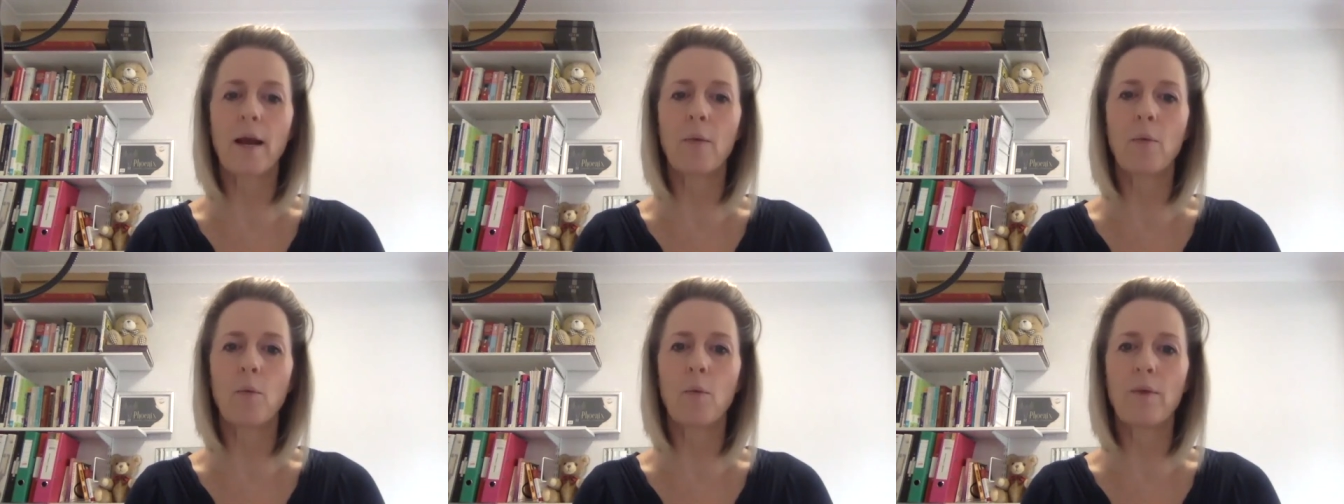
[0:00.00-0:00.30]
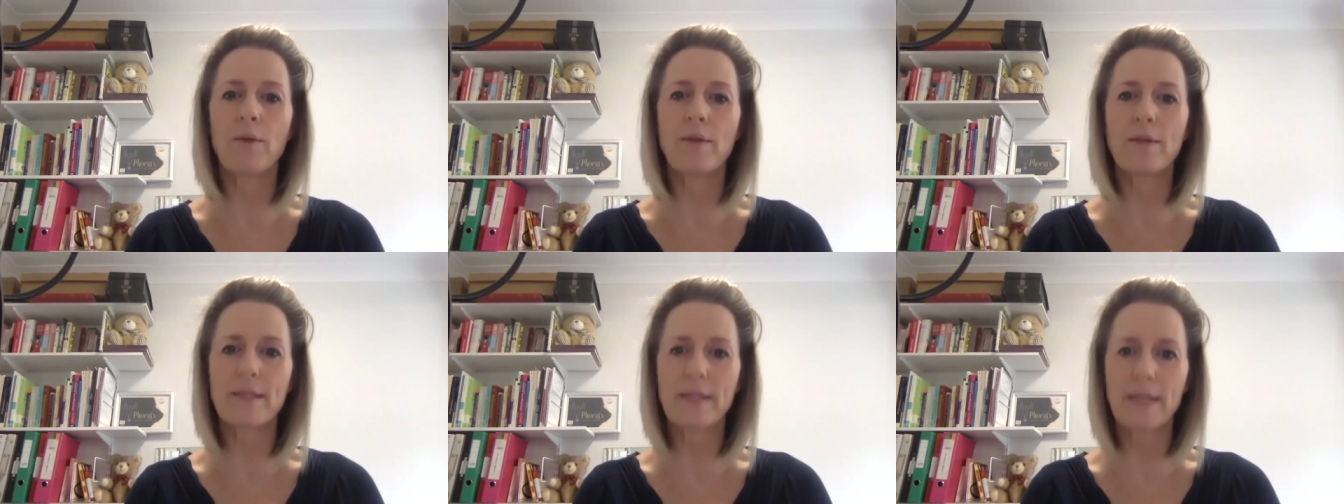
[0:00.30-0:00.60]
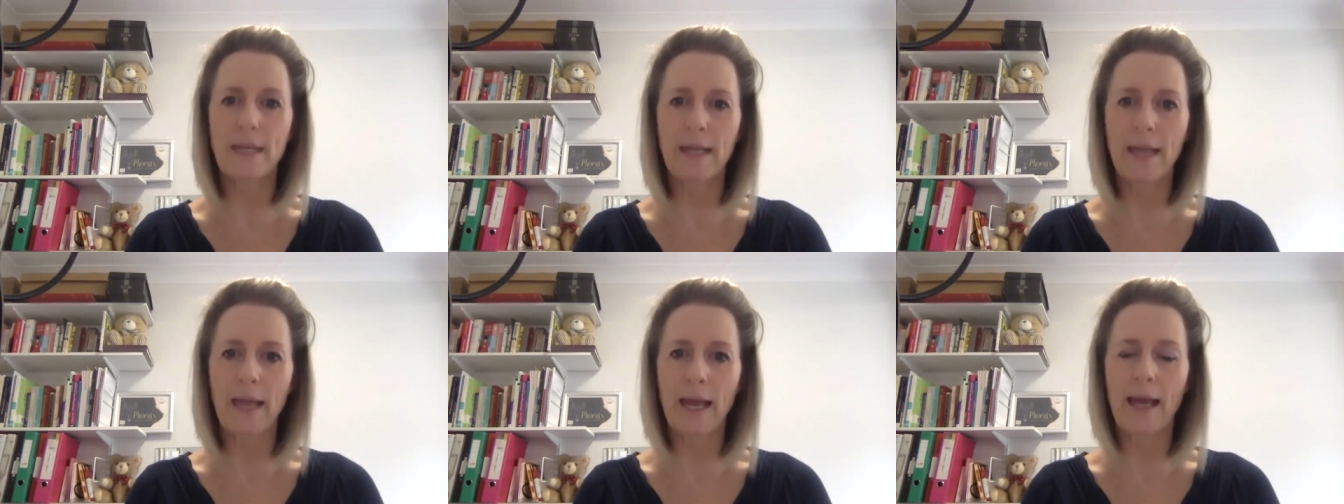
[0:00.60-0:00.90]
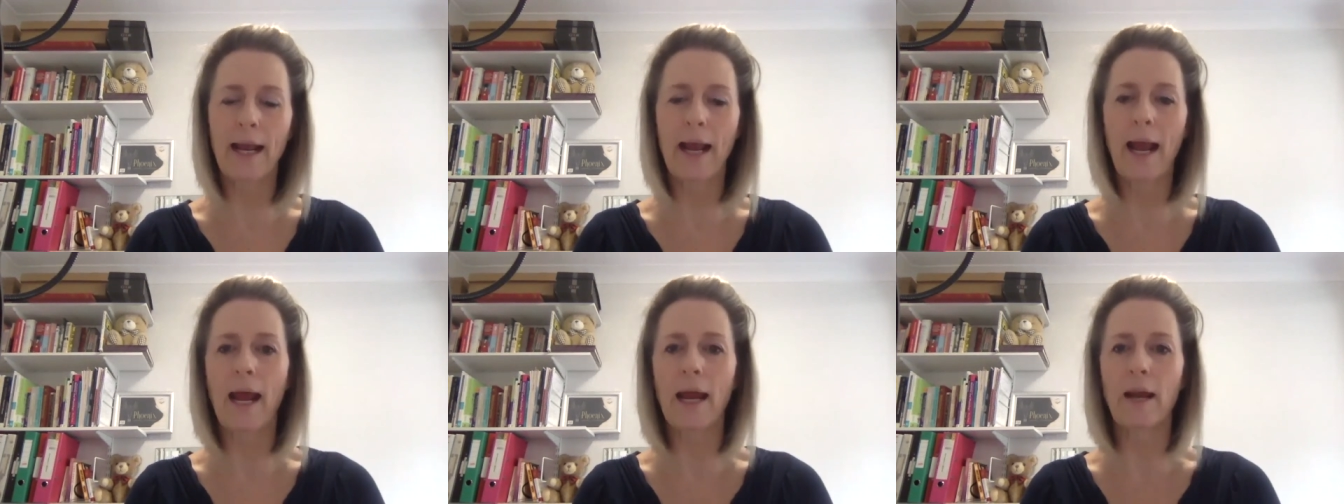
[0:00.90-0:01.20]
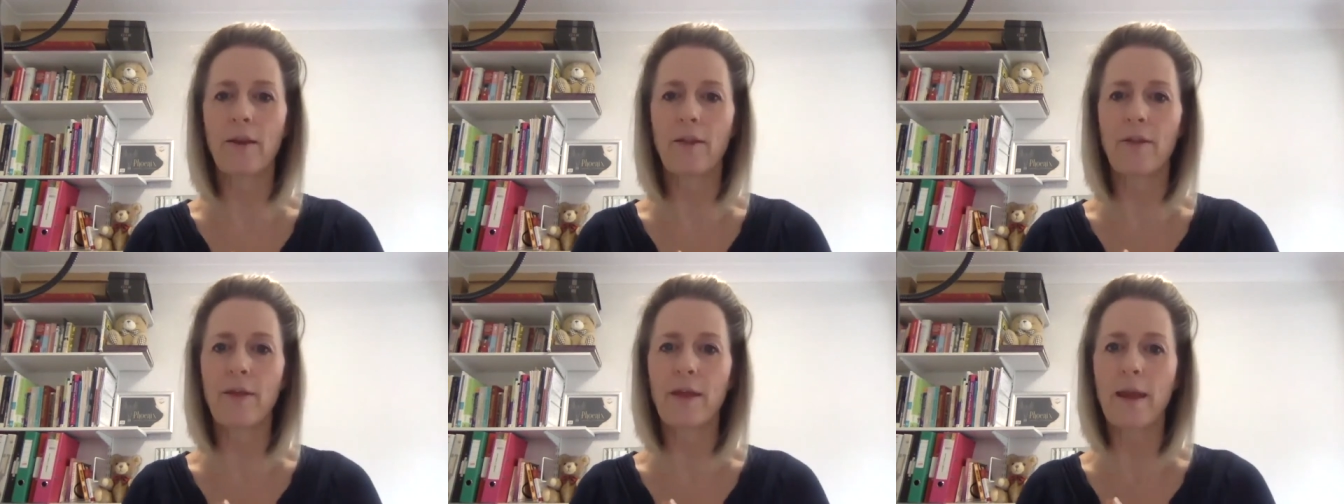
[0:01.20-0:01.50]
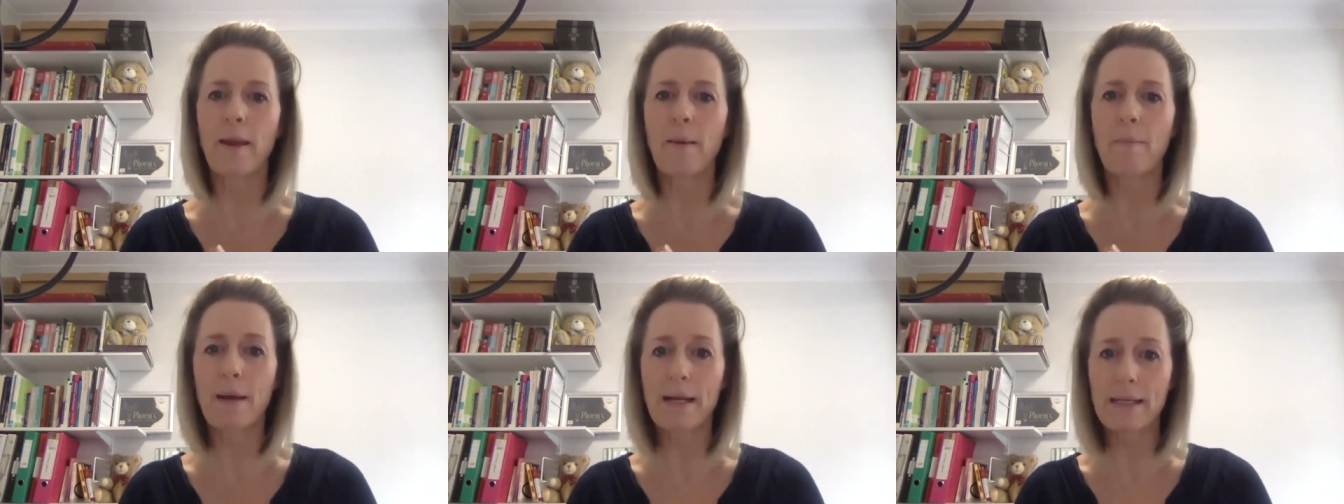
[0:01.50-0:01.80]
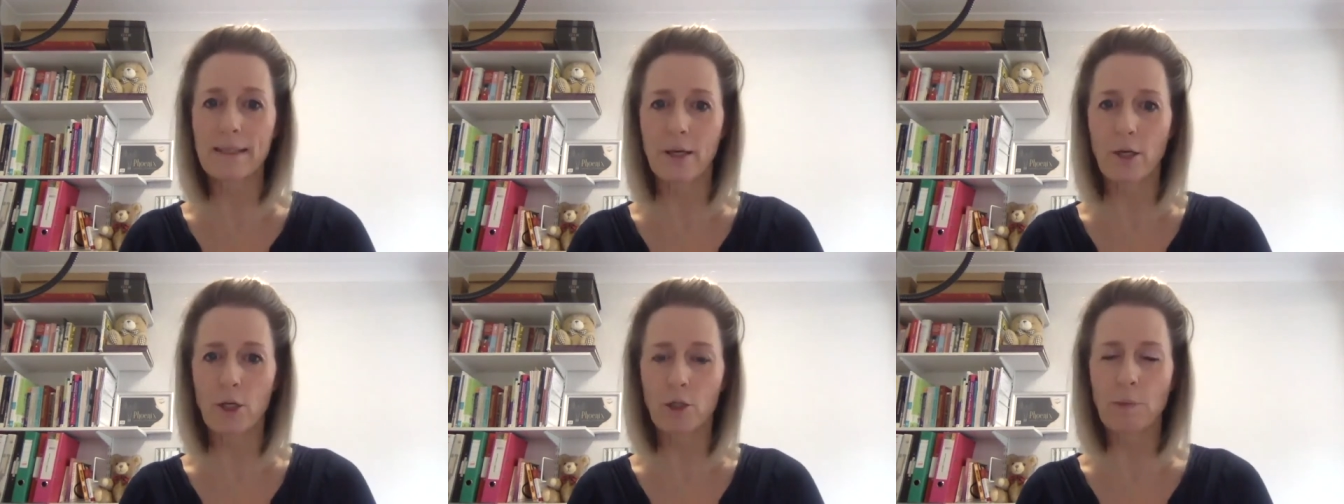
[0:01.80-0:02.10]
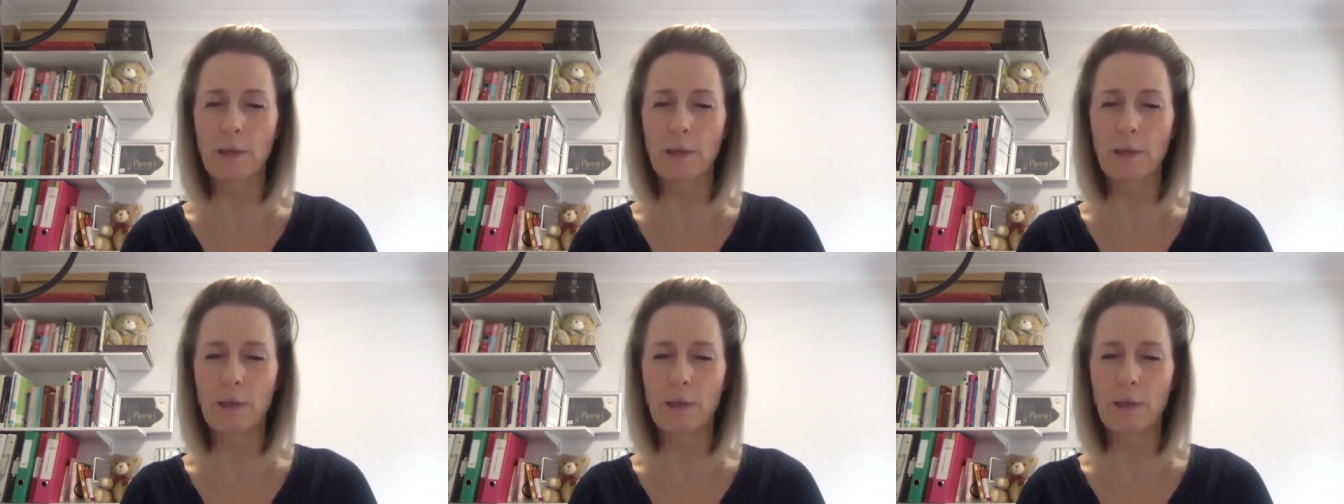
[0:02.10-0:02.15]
with the skincare and the massage,